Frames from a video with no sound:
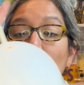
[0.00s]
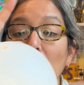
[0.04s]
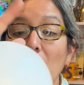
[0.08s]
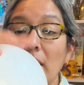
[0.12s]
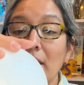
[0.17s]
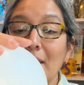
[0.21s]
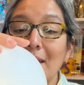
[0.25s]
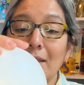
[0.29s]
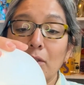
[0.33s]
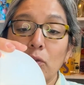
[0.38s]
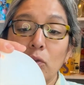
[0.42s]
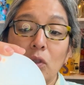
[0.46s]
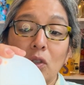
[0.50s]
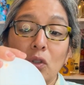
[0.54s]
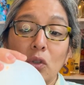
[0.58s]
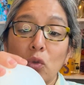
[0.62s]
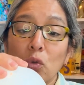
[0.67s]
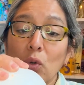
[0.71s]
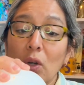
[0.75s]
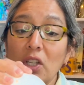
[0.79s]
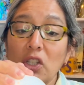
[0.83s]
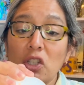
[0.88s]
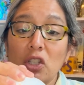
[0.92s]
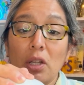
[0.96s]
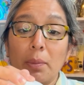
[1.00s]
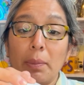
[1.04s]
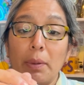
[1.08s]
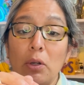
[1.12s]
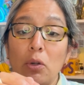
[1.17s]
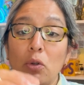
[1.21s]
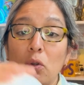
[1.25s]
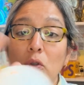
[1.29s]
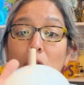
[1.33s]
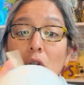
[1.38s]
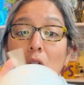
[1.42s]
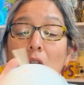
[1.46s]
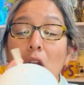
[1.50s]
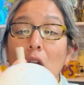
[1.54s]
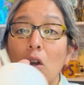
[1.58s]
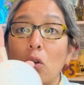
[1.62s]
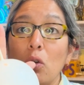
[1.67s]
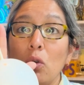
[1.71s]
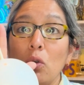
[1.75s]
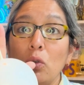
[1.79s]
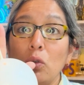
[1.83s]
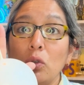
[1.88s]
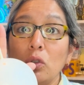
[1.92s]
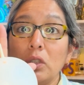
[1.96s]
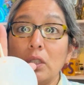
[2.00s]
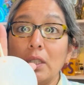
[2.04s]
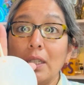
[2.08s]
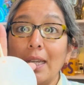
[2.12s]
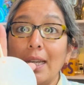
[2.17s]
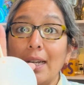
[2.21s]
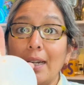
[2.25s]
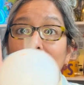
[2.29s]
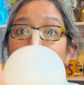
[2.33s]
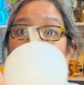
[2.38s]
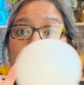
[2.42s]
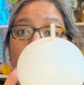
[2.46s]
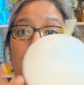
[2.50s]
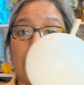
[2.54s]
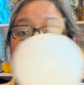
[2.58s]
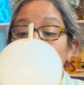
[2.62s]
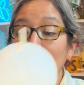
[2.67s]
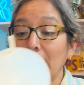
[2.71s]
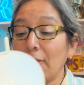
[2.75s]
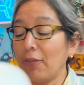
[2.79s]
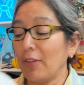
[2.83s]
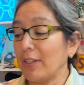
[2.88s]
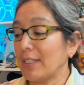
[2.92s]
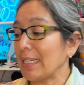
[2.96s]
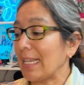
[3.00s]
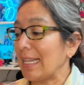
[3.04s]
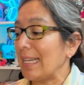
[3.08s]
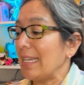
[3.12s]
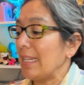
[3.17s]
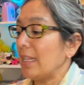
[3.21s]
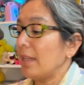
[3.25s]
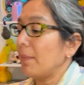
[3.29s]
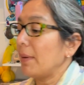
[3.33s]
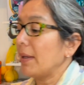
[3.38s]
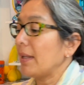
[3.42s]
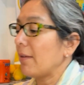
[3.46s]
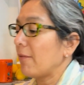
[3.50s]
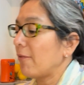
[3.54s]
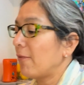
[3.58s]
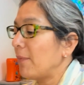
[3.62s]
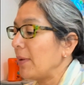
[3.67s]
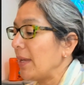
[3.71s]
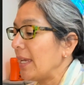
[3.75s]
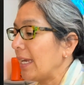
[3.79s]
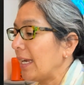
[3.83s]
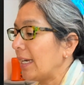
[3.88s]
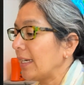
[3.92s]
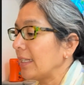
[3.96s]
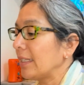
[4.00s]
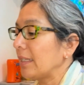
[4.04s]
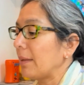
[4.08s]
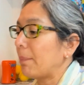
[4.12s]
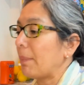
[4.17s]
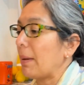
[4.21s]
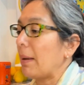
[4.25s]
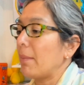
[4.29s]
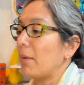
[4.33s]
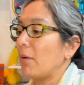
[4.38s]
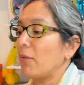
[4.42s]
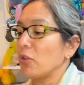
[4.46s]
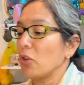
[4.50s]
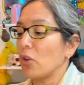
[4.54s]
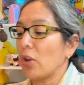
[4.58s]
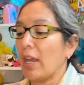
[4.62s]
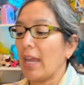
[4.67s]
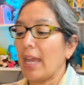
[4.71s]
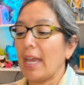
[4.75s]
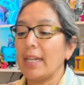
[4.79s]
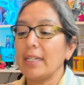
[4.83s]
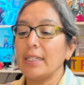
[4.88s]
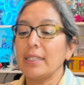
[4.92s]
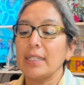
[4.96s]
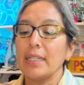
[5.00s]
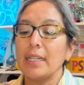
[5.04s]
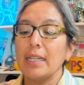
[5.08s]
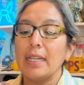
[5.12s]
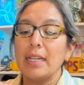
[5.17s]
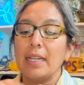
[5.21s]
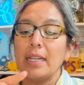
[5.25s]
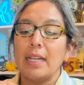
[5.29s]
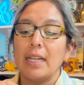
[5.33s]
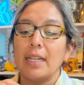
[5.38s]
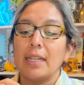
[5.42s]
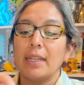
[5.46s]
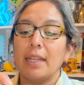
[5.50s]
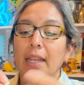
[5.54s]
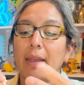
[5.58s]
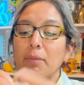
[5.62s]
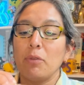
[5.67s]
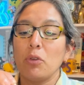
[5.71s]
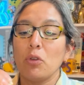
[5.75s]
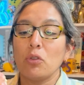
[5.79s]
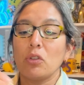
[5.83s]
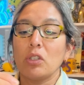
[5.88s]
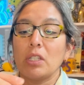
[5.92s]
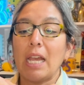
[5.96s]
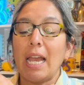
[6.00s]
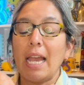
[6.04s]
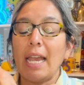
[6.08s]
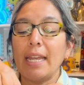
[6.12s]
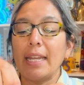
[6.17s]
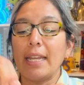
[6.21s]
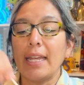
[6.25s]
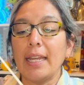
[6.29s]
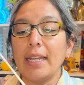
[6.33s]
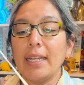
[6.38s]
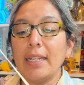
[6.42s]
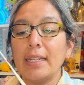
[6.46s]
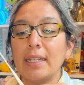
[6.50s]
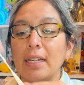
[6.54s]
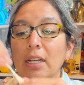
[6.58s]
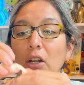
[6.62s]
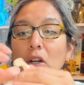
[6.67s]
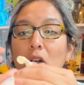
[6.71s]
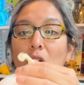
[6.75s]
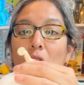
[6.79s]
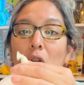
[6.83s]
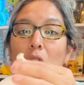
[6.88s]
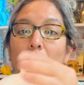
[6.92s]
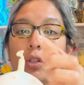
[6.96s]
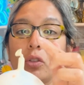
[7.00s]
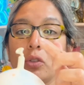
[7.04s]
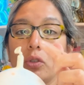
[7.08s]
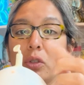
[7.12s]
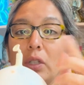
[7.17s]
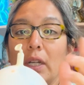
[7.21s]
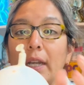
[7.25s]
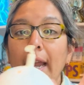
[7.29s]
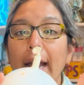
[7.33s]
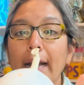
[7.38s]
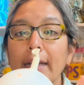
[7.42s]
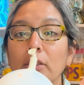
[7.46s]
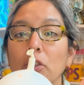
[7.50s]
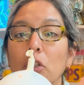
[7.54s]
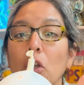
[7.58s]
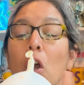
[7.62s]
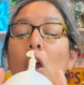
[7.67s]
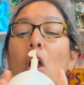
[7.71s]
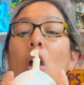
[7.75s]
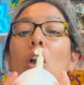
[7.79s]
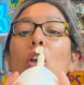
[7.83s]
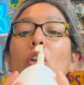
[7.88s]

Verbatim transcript: way, just stretch the balloon, lose the air until it fits a little bit bigger than the palm of your hand. Then you tie it close to the nozzle,